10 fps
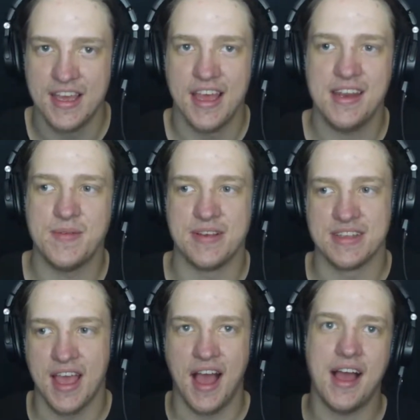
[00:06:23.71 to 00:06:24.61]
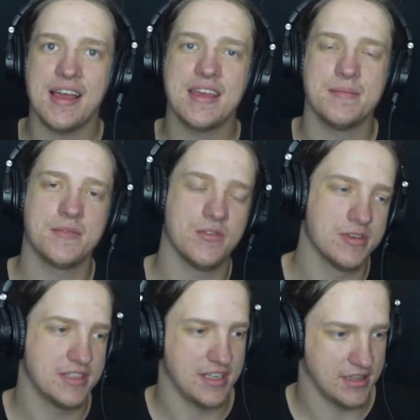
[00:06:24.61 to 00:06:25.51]
Anyways, I am
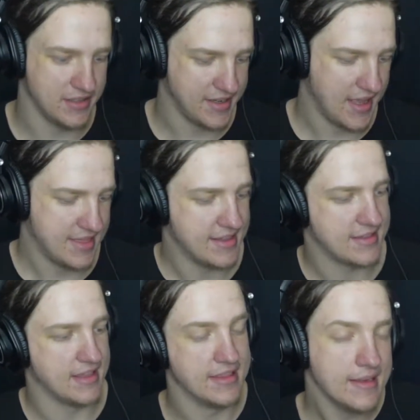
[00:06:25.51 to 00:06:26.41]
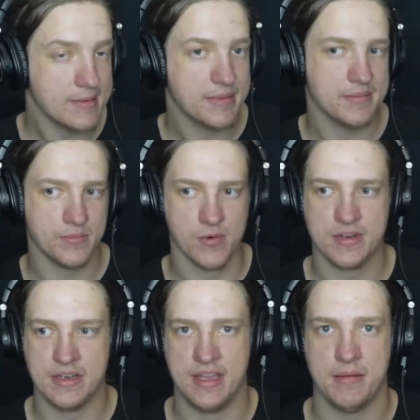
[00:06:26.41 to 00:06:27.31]
going to look at this a little bit more
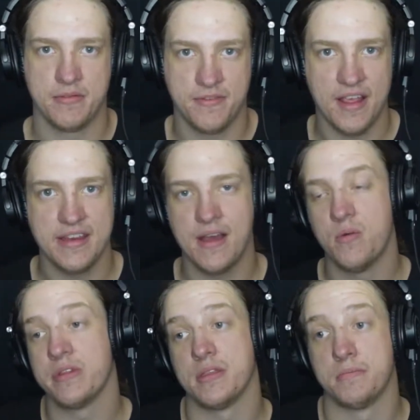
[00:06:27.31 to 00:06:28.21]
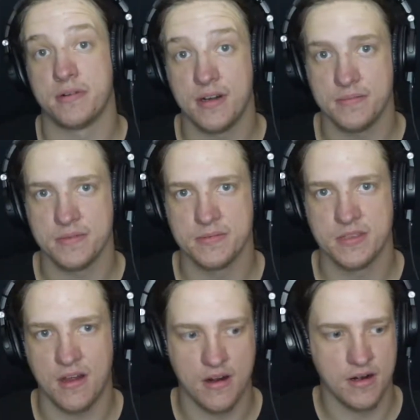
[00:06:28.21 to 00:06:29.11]
in depth, find out what the problems
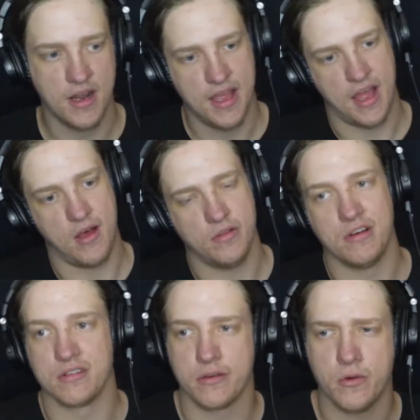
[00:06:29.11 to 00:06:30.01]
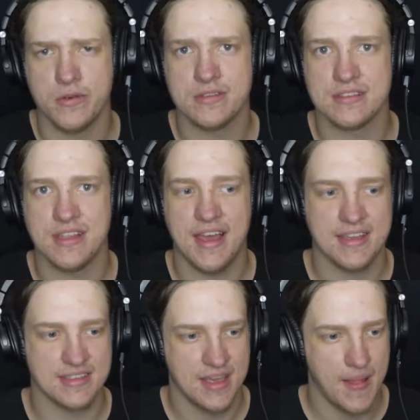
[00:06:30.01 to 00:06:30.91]
are, how long coils
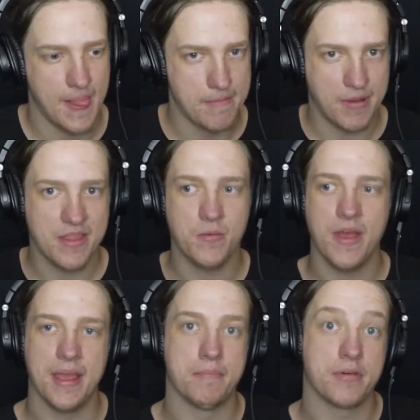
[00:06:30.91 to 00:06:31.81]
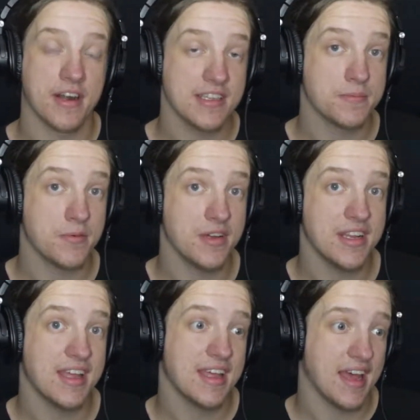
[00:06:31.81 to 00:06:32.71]
last. By the way, price point,
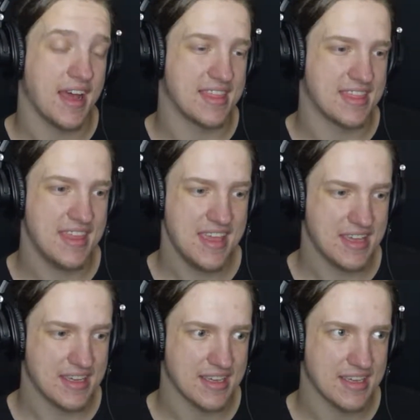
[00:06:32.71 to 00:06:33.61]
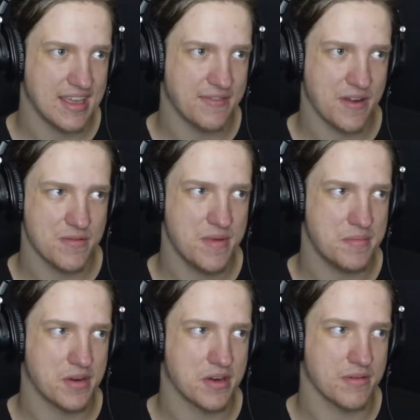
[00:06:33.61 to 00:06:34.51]
I think if I
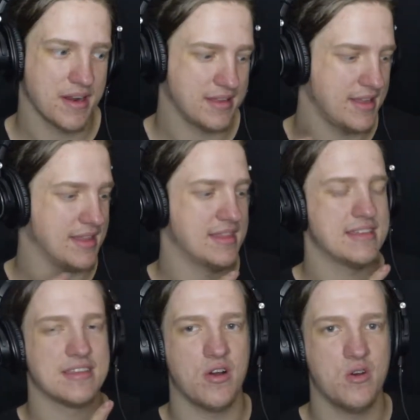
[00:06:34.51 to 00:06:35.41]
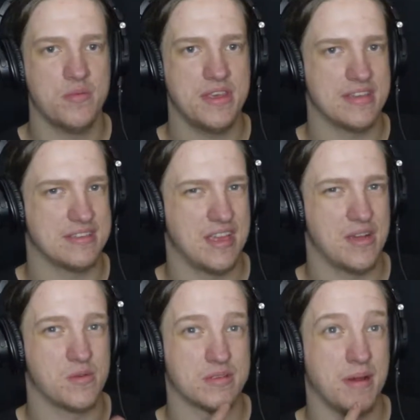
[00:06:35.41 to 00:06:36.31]
remember correctly, this OBS
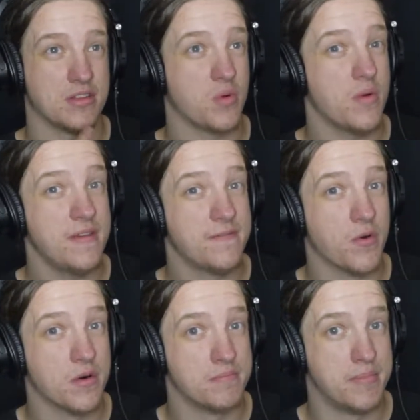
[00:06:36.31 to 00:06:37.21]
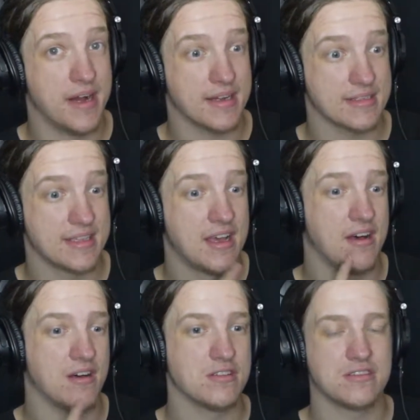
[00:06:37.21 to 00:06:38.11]
tank was about 24 bucks.
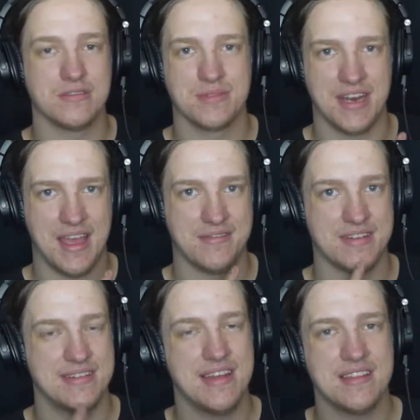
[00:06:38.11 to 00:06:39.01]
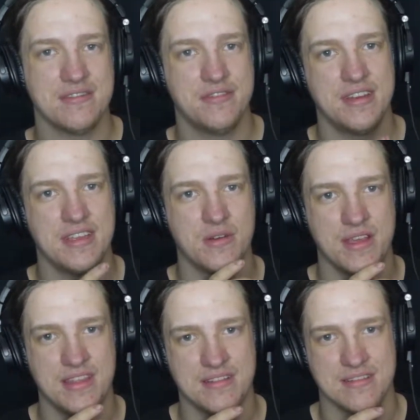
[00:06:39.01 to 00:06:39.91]
Also, I'm going to have another video
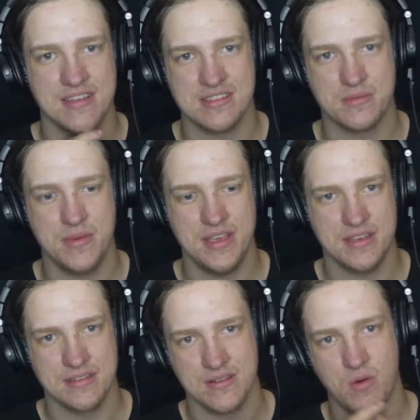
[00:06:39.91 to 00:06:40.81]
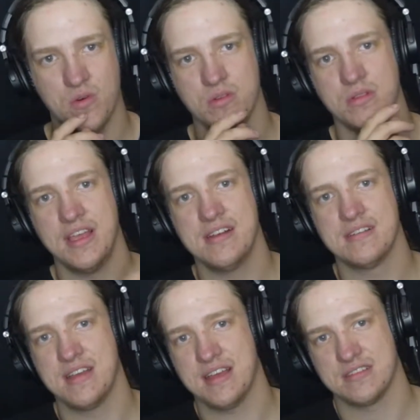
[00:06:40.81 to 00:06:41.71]
either this week or later
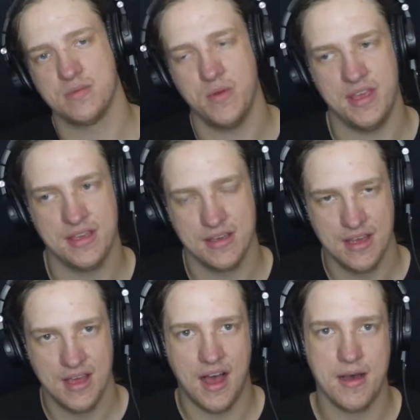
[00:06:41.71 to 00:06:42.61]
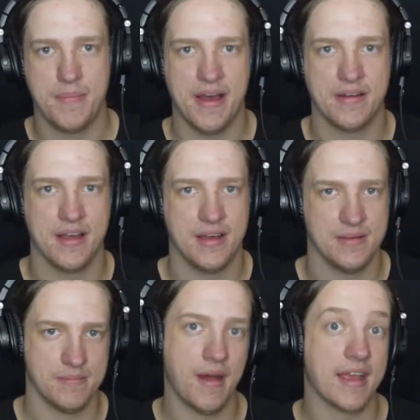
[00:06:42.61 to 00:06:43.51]
next week about
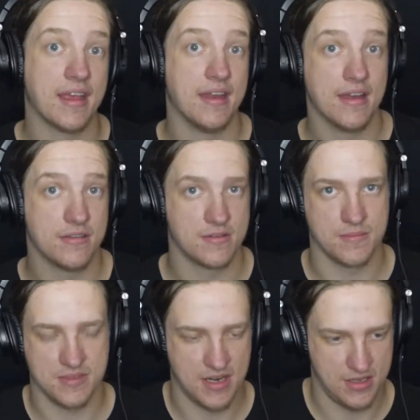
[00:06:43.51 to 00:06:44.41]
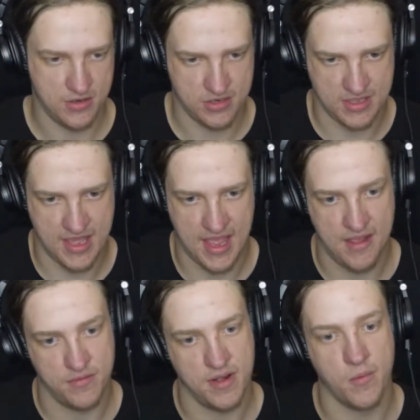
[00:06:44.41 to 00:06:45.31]
my conundrums that I usually
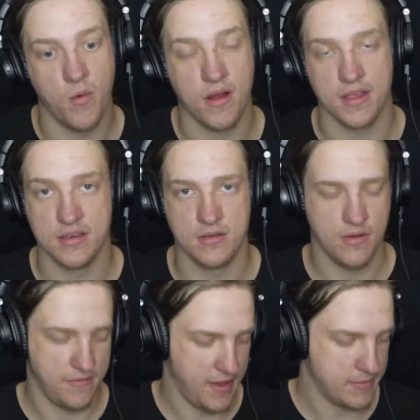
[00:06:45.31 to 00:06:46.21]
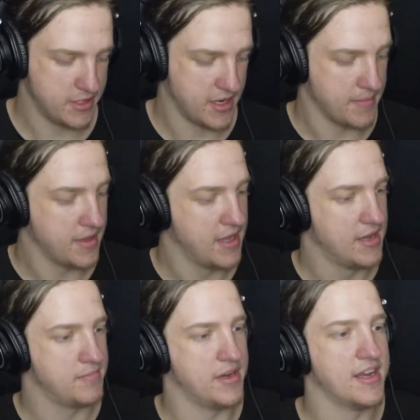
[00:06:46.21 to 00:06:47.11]
have when I walk into a vape shop.
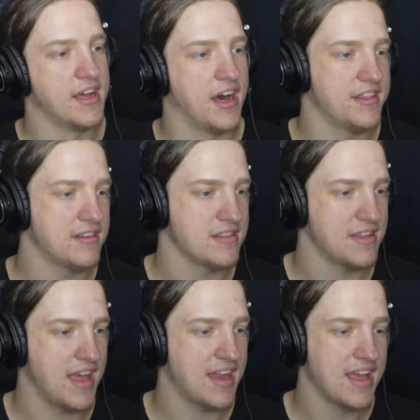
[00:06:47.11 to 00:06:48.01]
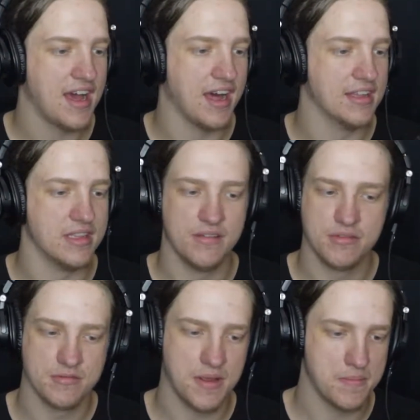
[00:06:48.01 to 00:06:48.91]
But other than that, I love
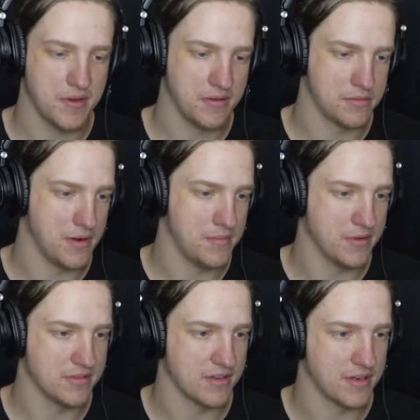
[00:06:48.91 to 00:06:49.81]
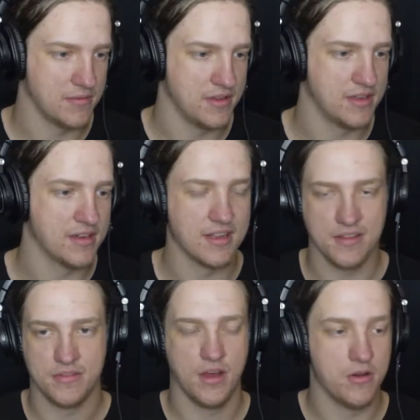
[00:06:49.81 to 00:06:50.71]
the rainbow. The rainbow's looking really good. I
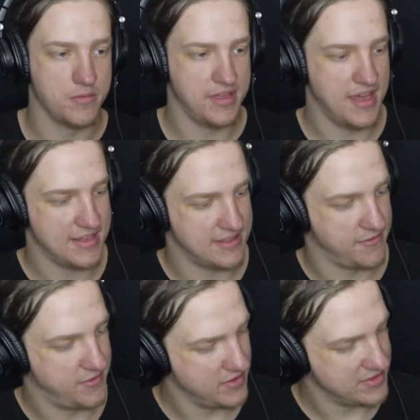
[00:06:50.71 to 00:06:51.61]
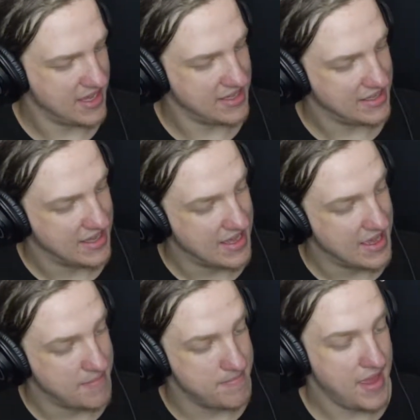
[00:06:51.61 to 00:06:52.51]
love the OBS. The fill tank
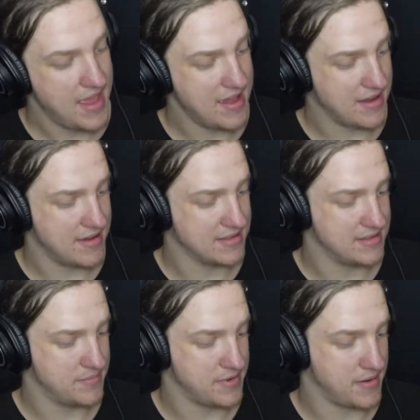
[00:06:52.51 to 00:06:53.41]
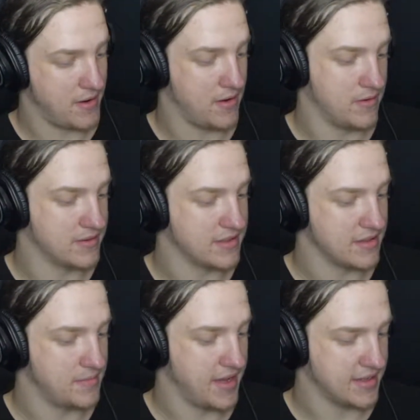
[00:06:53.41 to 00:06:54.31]
may cause some oh, it's on
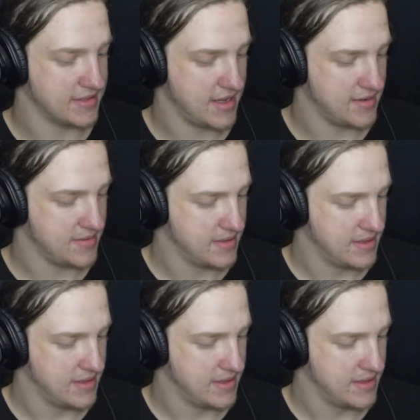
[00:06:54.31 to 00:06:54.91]
the backside.